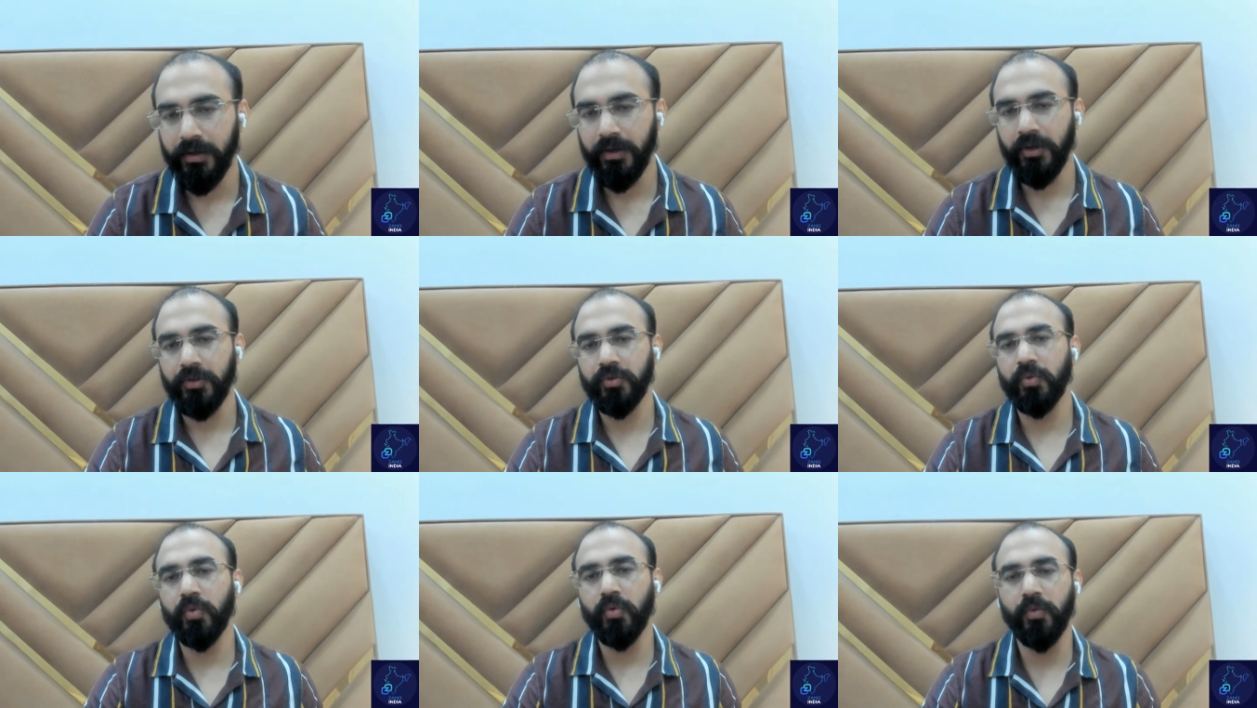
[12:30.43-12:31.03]

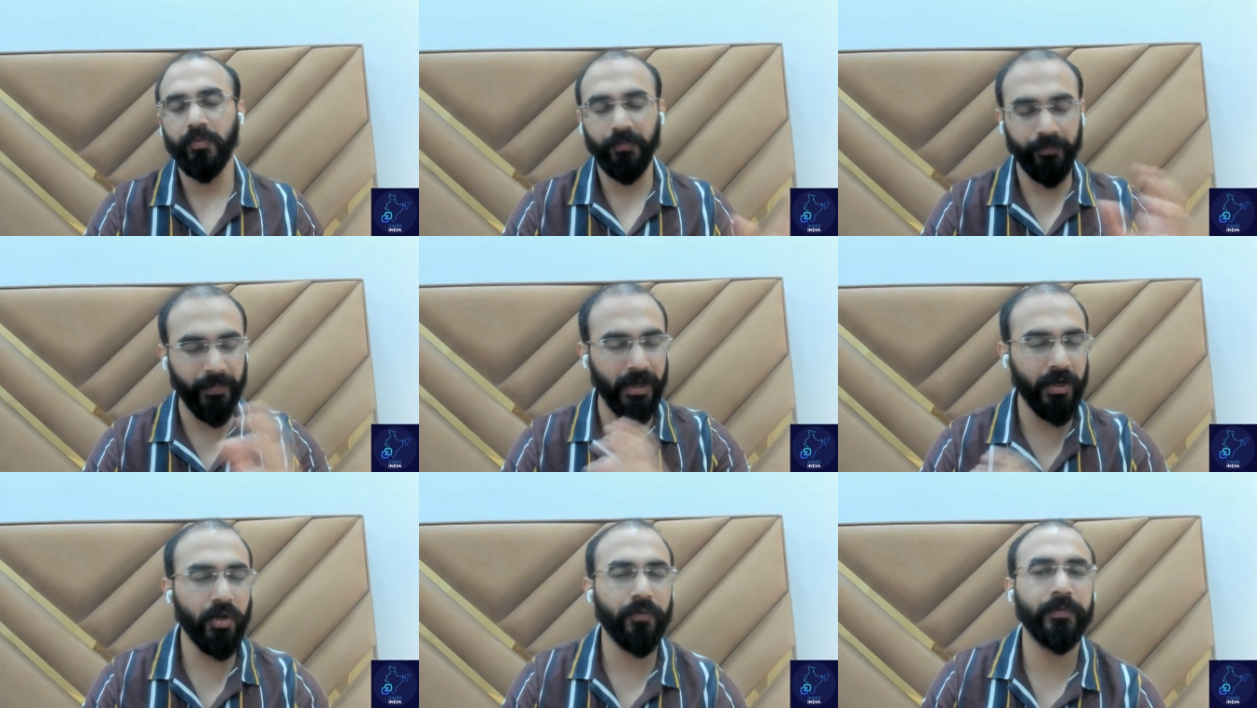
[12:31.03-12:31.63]
So
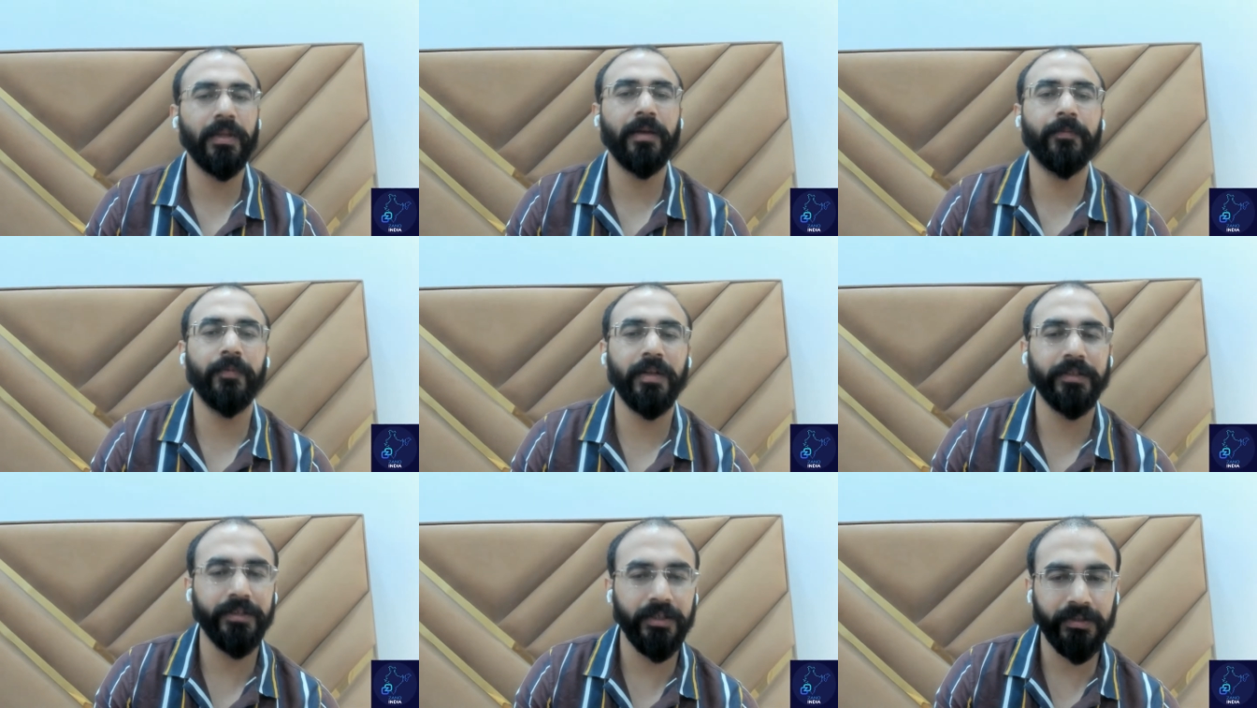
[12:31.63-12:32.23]
many of them will
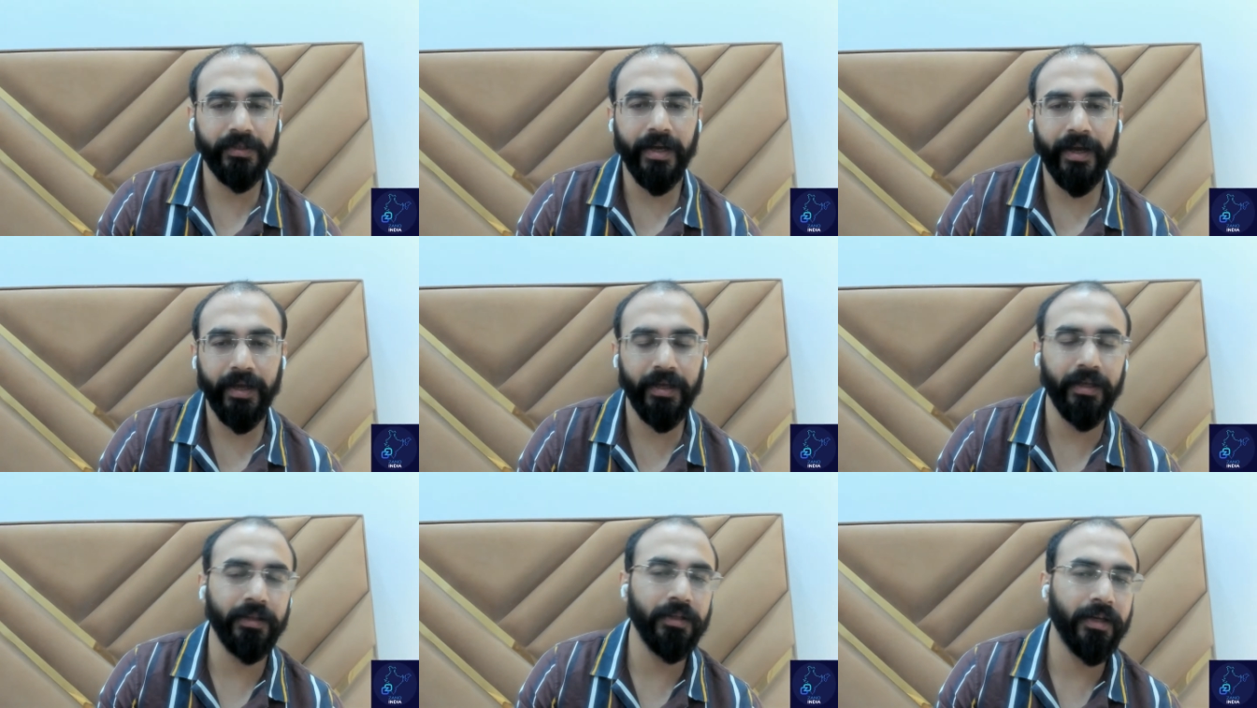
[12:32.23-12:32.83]
just die
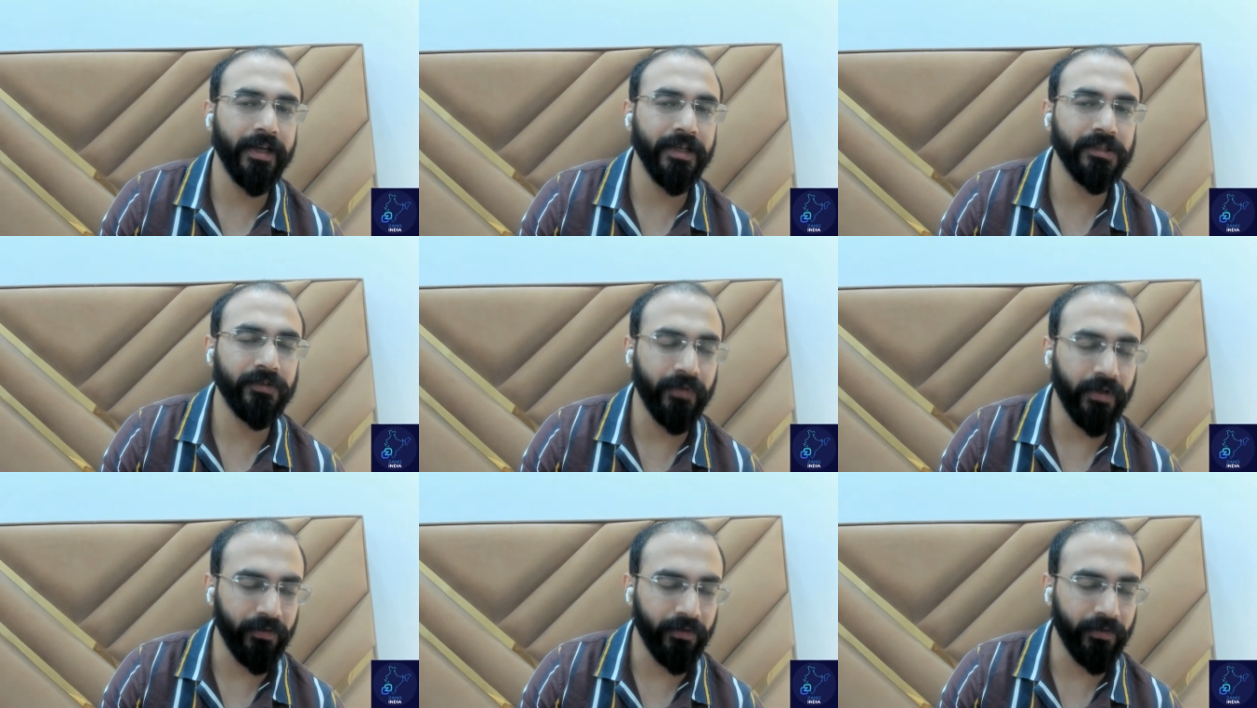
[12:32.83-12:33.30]
in the next week.